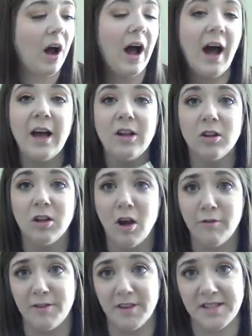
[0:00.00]
I
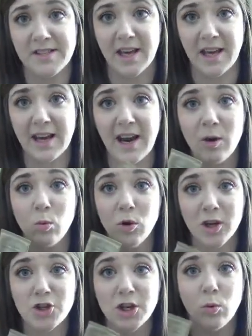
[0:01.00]
love this thing and I
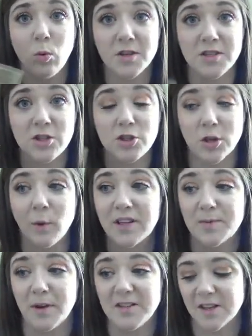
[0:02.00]
wish it wasn't so
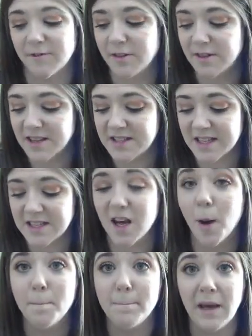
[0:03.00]
expensive. This is
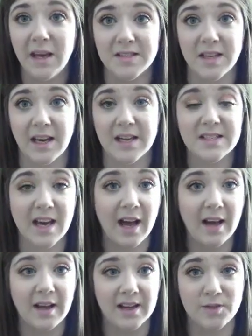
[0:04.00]
amazing. It's
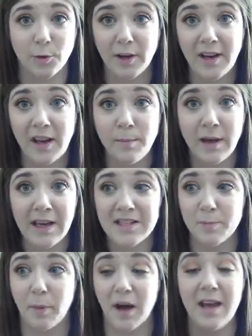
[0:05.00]
got exfoliating
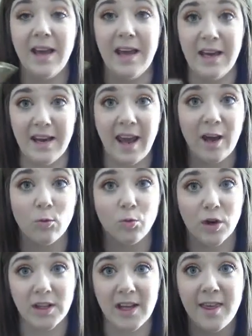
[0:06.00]
beads but in a
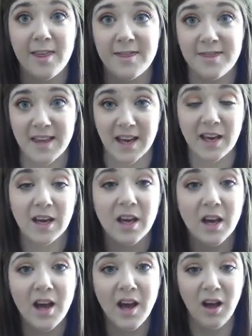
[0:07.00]
really thick
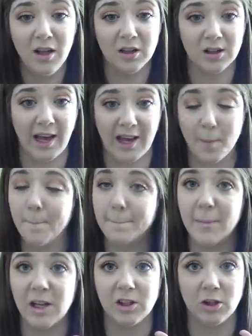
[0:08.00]
like
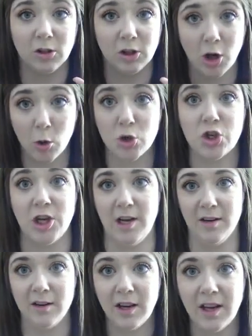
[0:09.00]

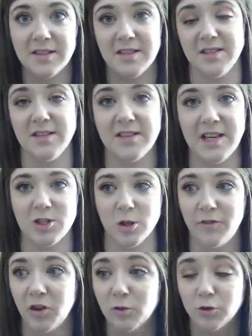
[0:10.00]
lotion consistency. So
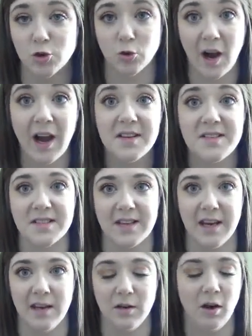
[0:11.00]
if you have dry
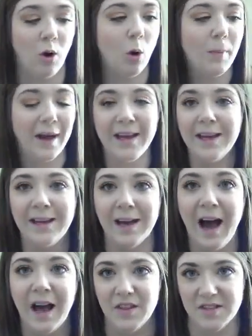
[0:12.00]
skin, oh my
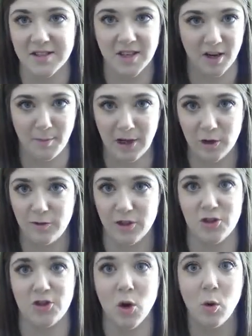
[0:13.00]
god, this is going to make you feel
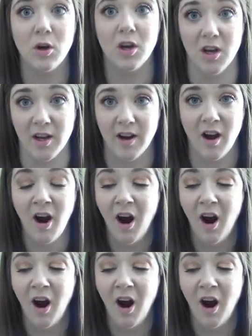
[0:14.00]
so good.